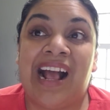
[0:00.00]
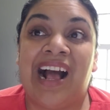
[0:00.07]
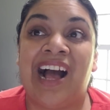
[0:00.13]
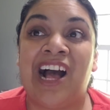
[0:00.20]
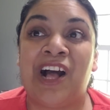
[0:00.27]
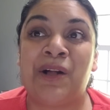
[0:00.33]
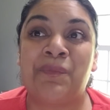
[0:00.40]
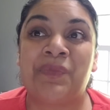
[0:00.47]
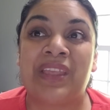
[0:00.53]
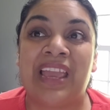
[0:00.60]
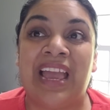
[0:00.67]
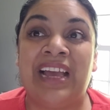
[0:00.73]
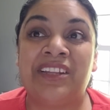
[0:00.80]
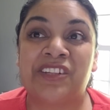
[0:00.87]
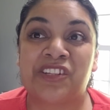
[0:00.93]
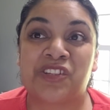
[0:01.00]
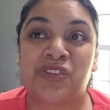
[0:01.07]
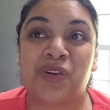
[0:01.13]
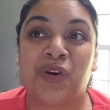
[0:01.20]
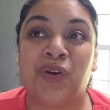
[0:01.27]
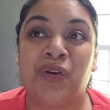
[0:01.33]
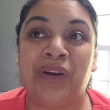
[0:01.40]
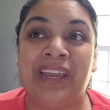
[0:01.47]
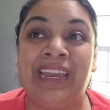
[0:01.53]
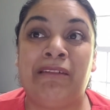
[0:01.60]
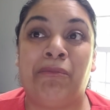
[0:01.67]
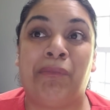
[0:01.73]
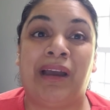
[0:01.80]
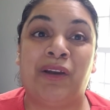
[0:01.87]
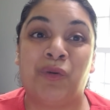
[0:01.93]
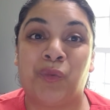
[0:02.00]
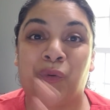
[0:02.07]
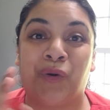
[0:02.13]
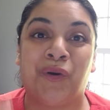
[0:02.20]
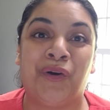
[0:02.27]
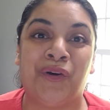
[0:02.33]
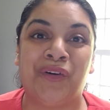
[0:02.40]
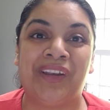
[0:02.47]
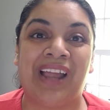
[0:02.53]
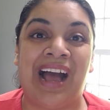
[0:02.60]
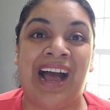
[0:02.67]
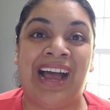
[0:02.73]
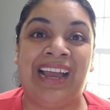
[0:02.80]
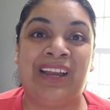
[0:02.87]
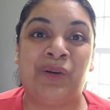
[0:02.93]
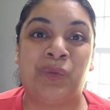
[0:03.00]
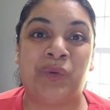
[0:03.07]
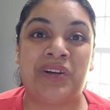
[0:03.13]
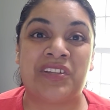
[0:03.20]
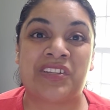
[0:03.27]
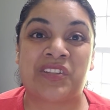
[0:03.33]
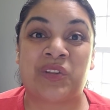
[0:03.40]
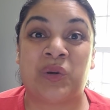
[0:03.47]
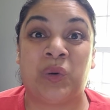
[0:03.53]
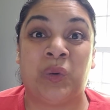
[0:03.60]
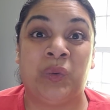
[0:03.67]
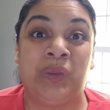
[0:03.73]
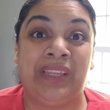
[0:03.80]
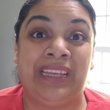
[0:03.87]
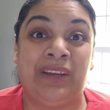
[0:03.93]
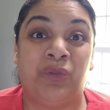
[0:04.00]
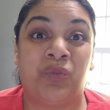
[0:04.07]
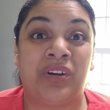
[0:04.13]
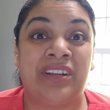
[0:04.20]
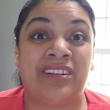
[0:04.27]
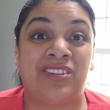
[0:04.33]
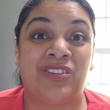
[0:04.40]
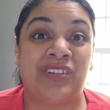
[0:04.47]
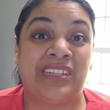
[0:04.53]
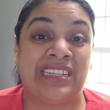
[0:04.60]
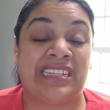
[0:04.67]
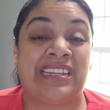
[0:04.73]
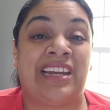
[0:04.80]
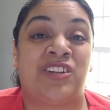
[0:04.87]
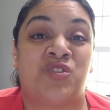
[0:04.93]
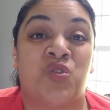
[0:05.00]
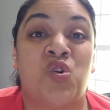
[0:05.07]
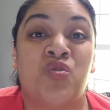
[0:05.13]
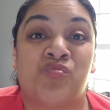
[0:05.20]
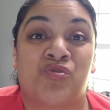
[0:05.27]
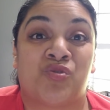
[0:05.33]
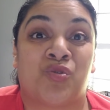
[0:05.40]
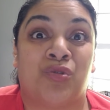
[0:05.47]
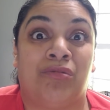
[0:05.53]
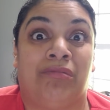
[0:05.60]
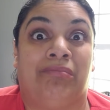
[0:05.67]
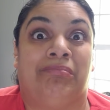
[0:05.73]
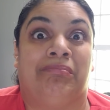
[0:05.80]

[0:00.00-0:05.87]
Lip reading: And so in my world, I was the only one to decide to homeschool.